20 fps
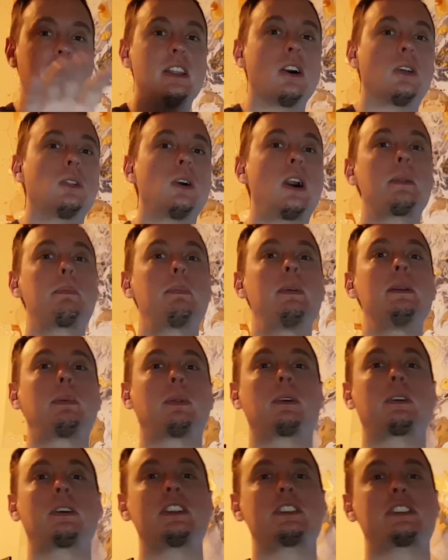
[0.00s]
Now, a lot of
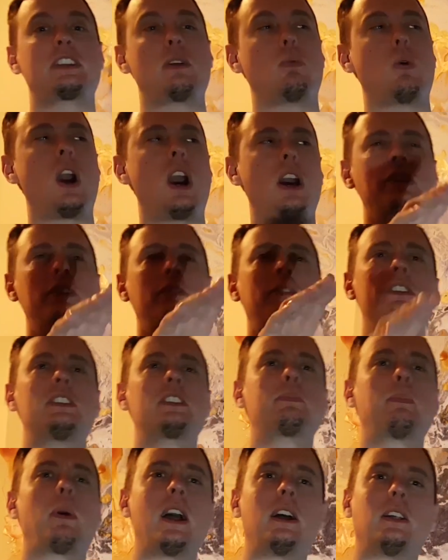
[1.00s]
people are going to say, well, you could
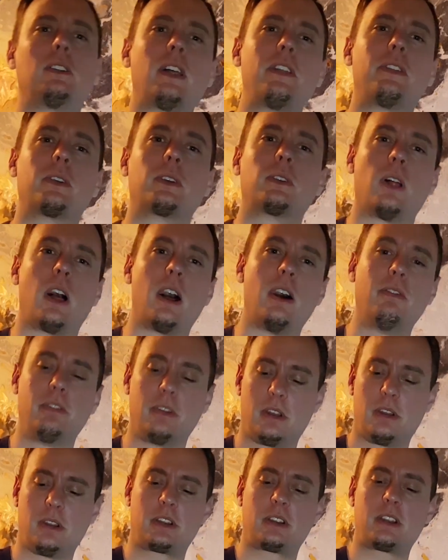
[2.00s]
just buy a leather glove,
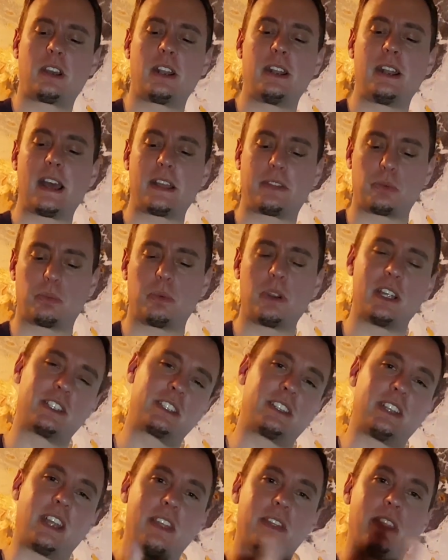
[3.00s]
cut it at the
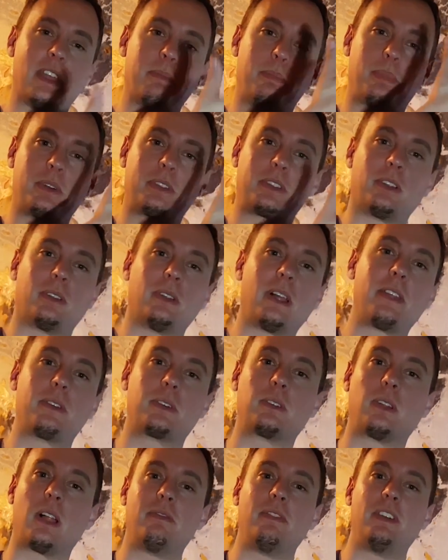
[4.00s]
wrist, and then put the
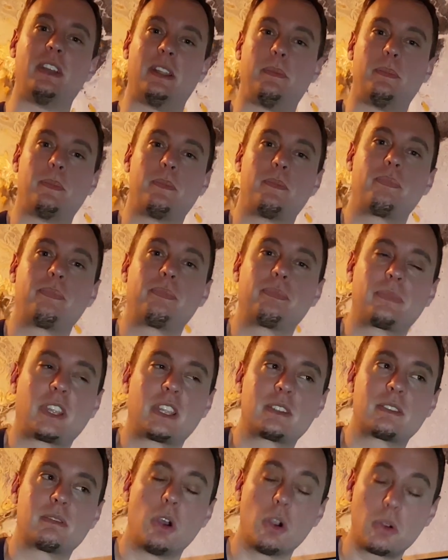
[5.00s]
leather glove in.
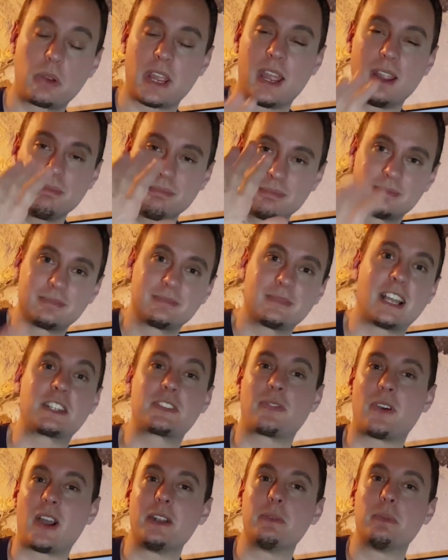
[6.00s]
Okay,
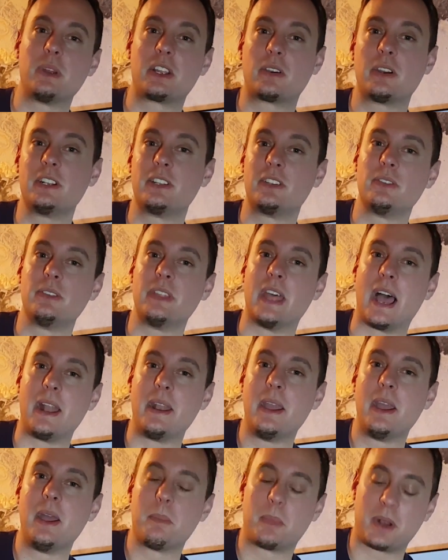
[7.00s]
that's fine. We could do
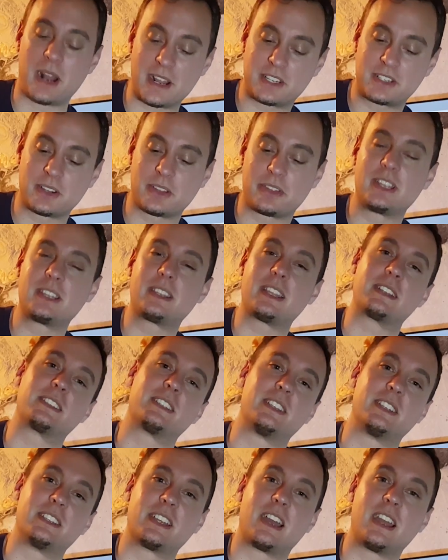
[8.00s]
that. But I still think
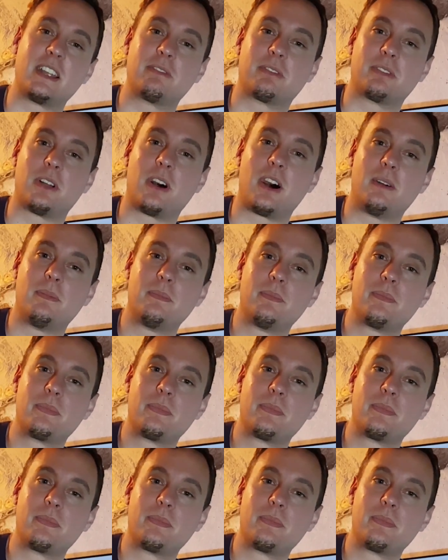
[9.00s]
that's a design flaw,